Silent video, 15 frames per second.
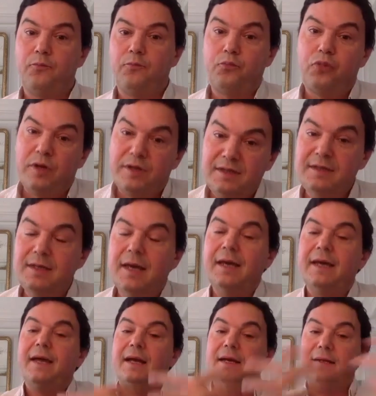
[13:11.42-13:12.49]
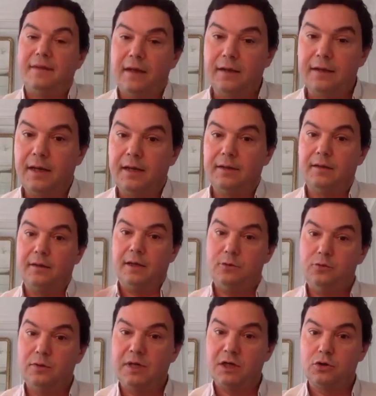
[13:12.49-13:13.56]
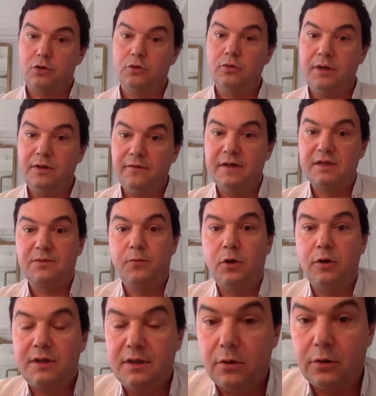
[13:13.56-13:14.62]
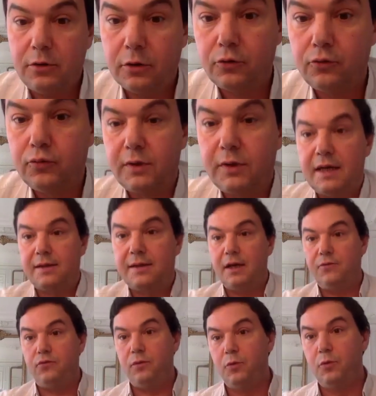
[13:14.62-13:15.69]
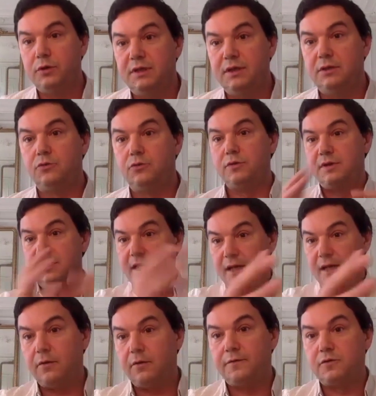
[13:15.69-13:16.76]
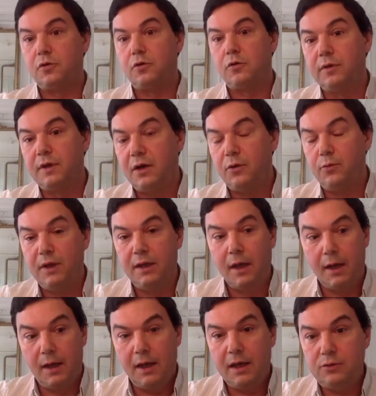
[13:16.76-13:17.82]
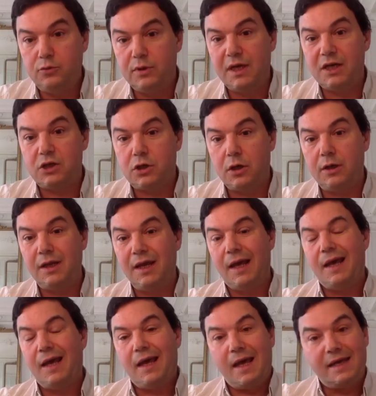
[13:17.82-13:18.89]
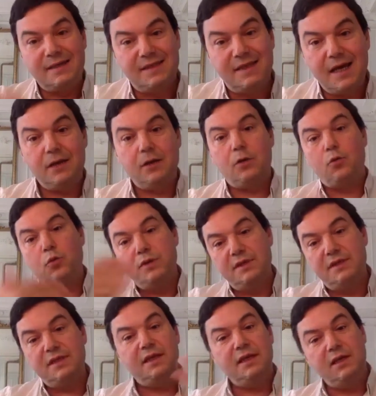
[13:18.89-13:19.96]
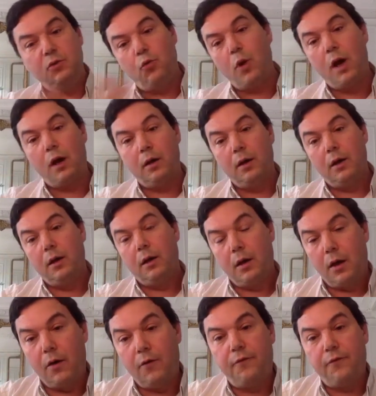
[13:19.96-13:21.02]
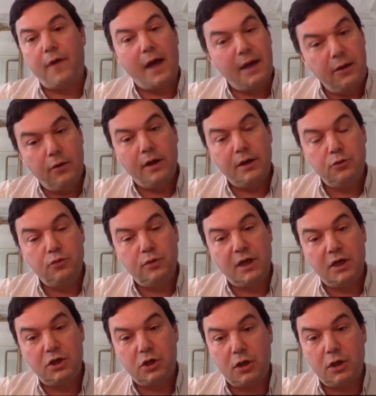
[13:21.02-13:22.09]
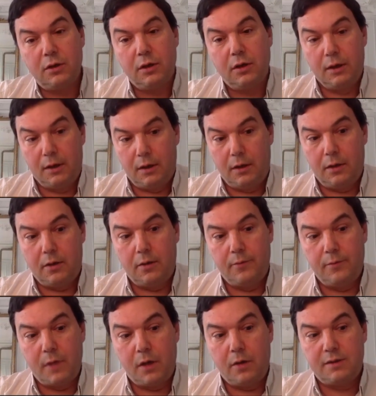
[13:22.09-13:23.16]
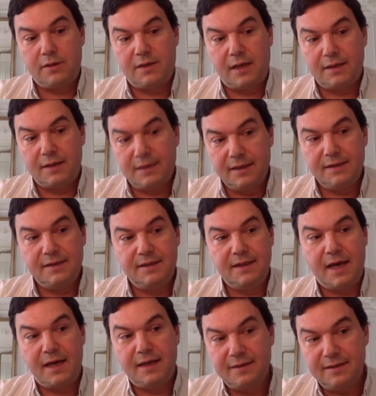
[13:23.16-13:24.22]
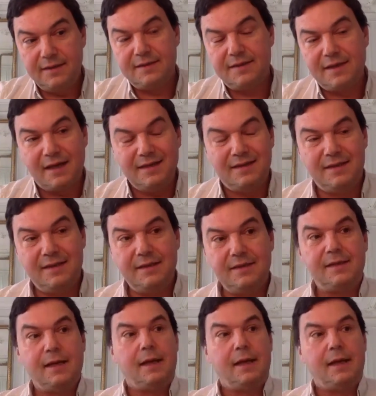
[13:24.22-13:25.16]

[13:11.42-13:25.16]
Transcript: pretty egalitarian educational investment in order to get everybody to the end of secondary education. And then with the era of higher education um, uh, starting in the 80s, 90s,